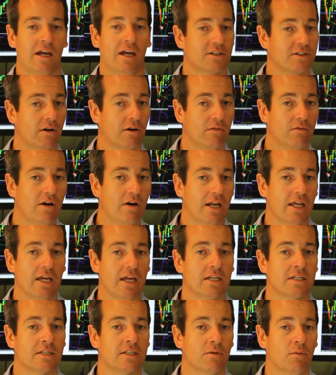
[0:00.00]
So it really
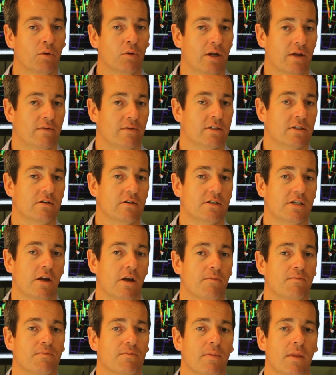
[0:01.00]
is whatever suits
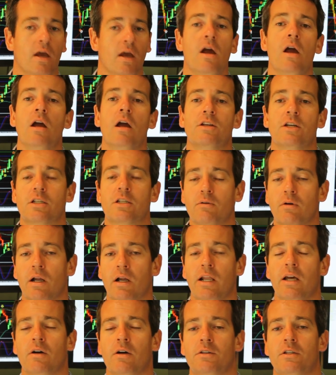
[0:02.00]
you. Just
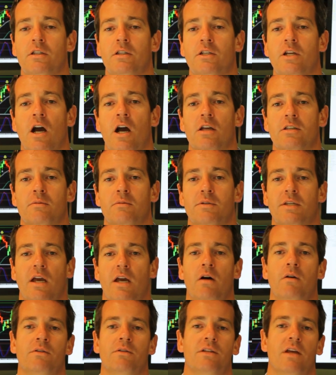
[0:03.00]
quickly on to the charts
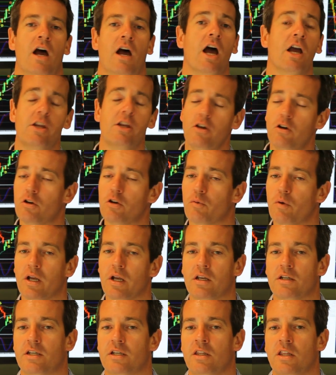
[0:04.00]
themselves. A huge
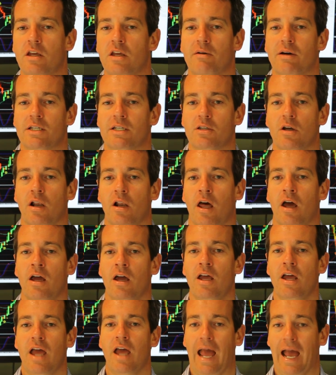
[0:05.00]
weakness in the US dollar
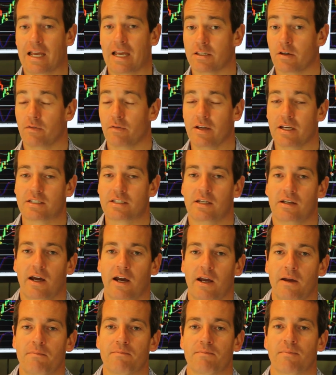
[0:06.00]
as of
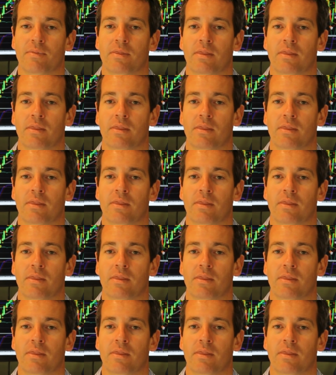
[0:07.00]
yesterday.